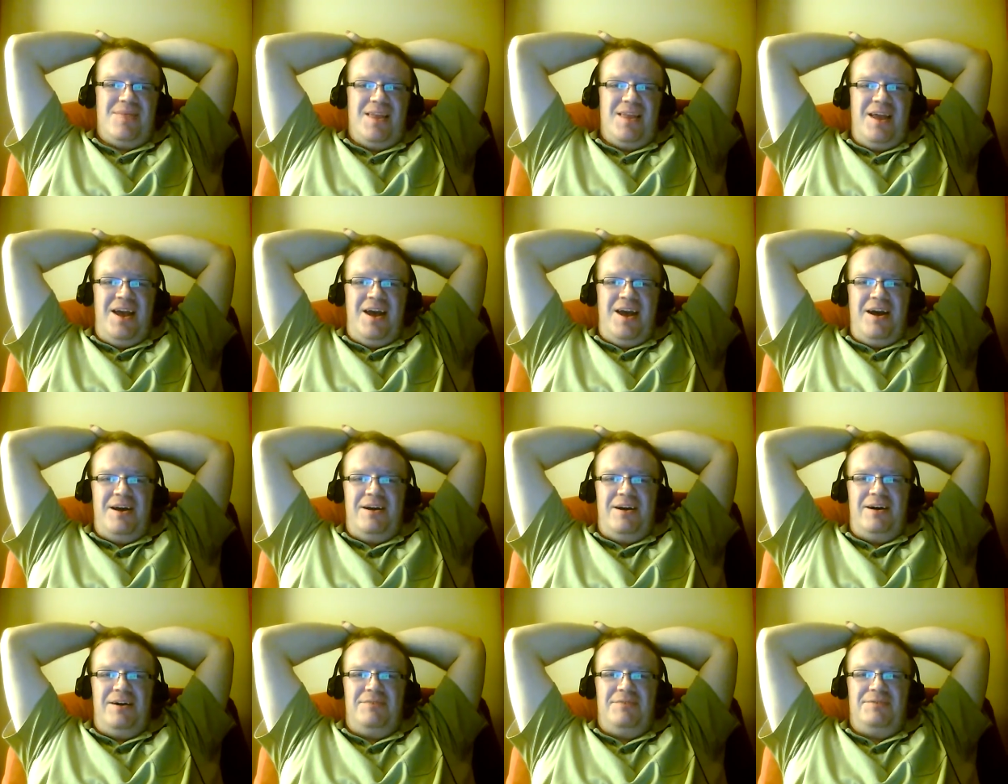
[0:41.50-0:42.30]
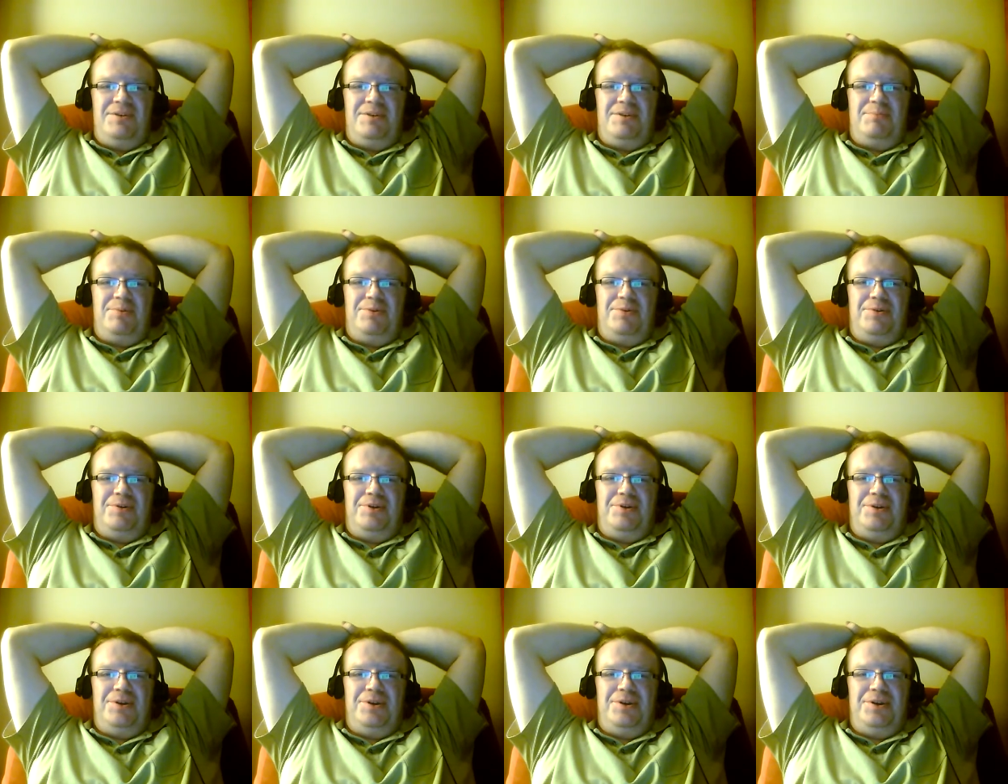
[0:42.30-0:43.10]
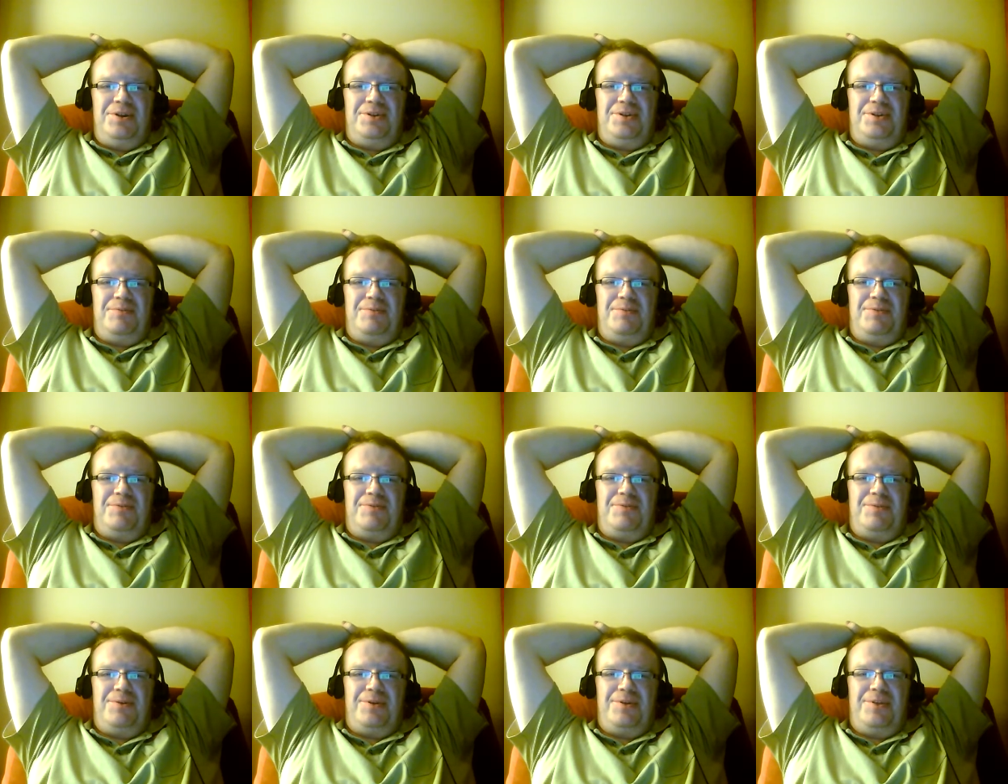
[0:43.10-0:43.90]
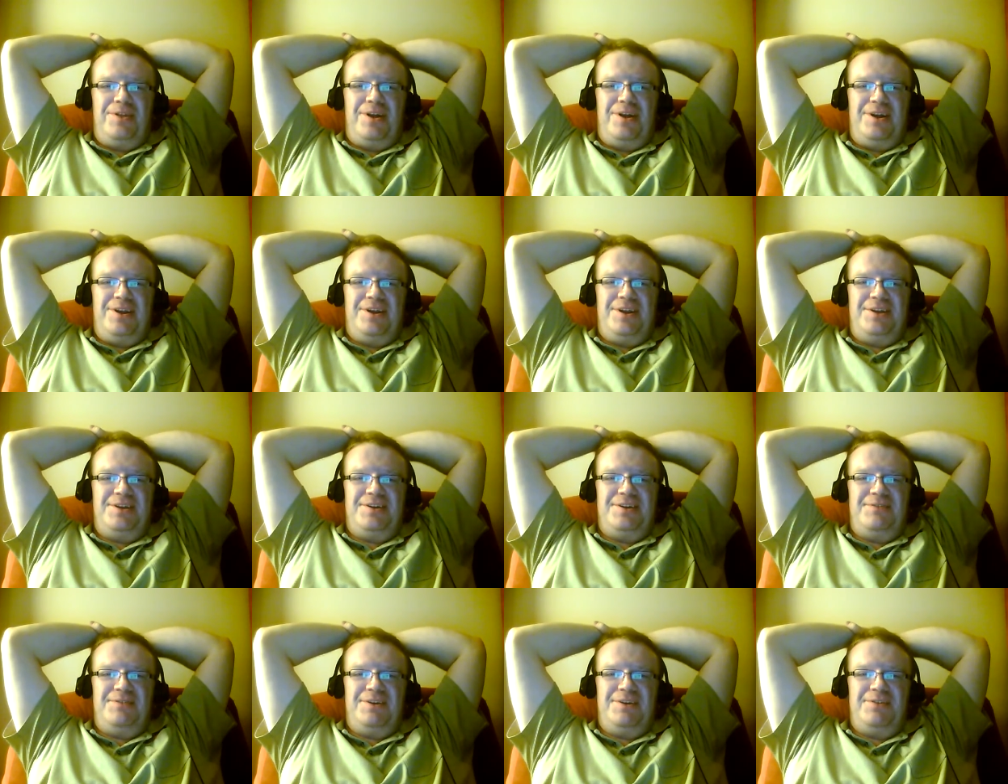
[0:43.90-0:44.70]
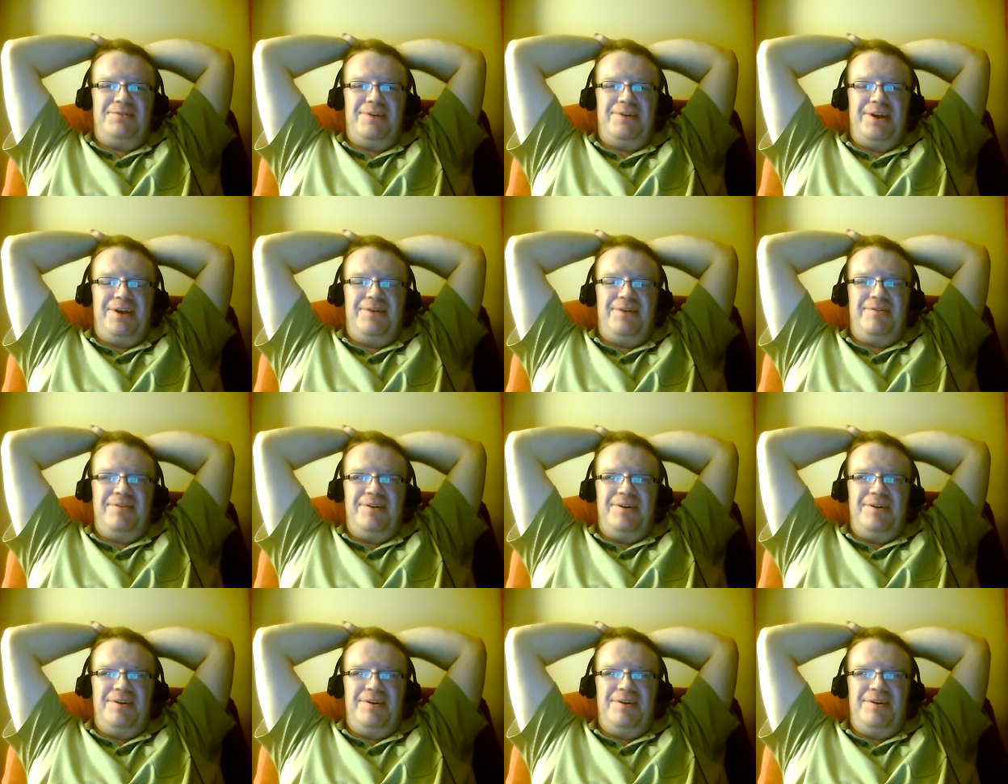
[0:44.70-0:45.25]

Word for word: Uh, I was born December 4th, 1973.